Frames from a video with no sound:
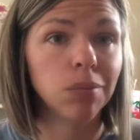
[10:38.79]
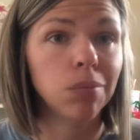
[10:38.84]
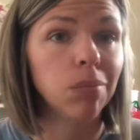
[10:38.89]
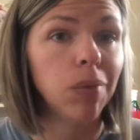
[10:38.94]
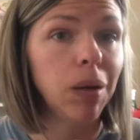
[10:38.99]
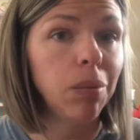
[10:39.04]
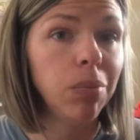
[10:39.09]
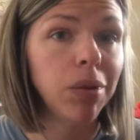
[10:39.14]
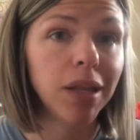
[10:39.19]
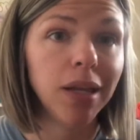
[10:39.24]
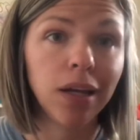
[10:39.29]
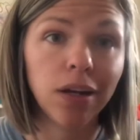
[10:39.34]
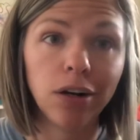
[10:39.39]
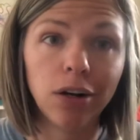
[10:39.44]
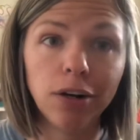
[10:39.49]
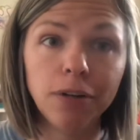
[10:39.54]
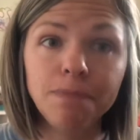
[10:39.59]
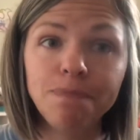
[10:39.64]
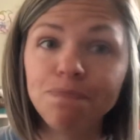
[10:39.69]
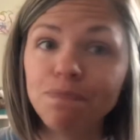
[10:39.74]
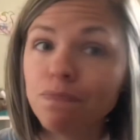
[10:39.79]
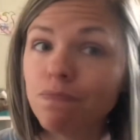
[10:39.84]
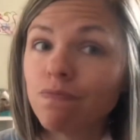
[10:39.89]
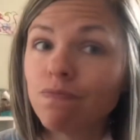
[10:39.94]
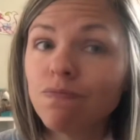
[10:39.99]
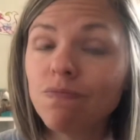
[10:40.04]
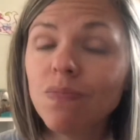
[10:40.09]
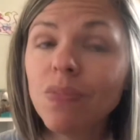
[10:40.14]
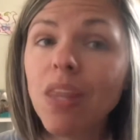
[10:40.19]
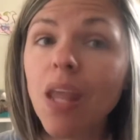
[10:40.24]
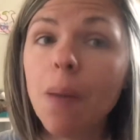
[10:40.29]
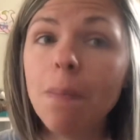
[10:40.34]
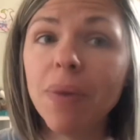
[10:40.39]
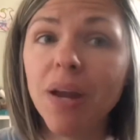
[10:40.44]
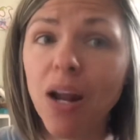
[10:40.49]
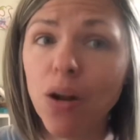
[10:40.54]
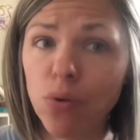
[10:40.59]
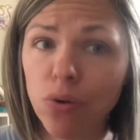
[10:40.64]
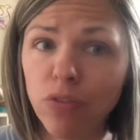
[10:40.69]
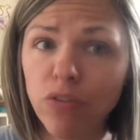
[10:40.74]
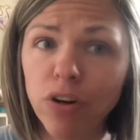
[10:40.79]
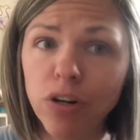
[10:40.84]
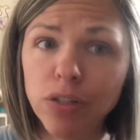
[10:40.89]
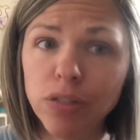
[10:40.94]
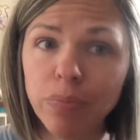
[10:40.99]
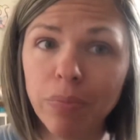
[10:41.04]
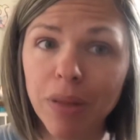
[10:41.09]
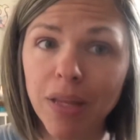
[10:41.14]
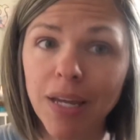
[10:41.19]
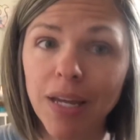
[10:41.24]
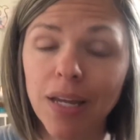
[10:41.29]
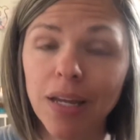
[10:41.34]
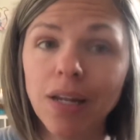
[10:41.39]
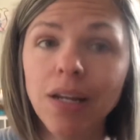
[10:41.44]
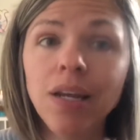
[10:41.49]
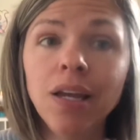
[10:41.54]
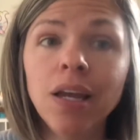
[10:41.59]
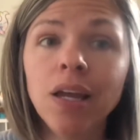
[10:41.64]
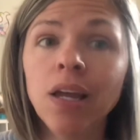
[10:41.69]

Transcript: My planner, but I reverse plan